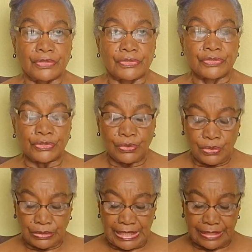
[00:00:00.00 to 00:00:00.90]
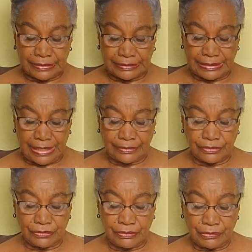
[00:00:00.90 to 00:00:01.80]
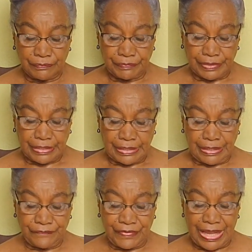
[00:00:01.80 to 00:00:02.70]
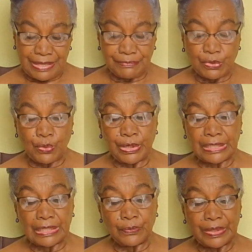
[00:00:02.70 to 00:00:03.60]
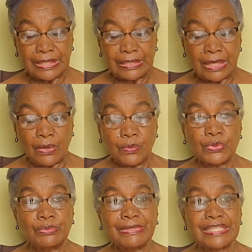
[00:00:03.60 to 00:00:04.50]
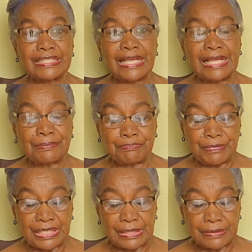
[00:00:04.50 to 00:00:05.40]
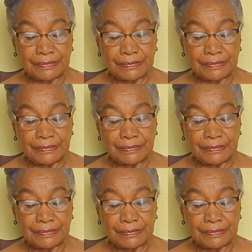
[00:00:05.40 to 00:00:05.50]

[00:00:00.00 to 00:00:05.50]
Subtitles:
So, Nana Tano, if I am going away now, you must help me.